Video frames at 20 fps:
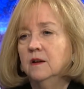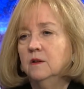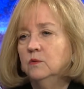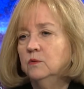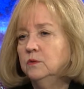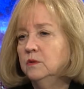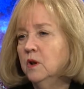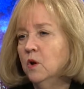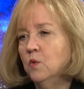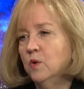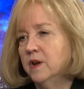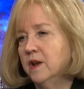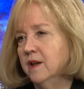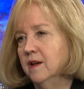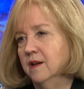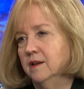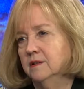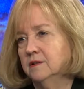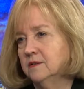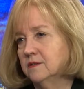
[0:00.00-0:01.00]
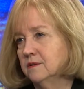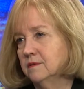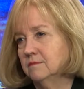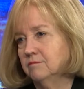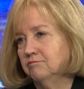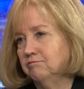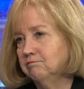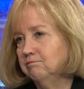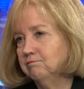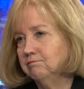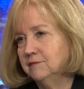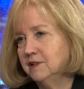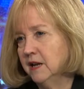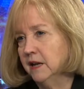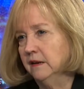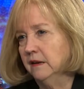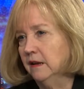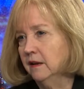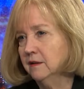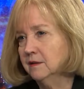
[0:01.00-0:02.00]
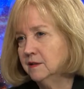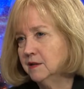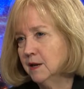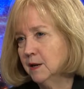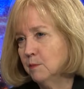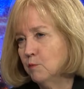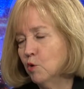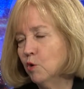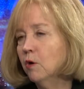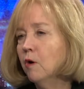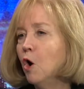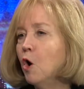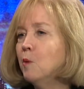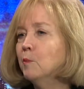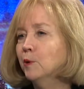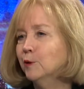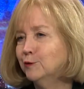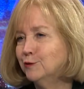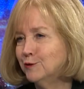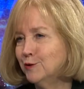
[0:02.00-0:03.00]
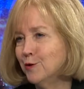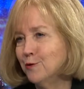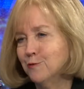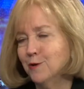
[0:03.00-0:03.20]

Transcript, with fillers: Well, no one has 10 kids anymore, almost no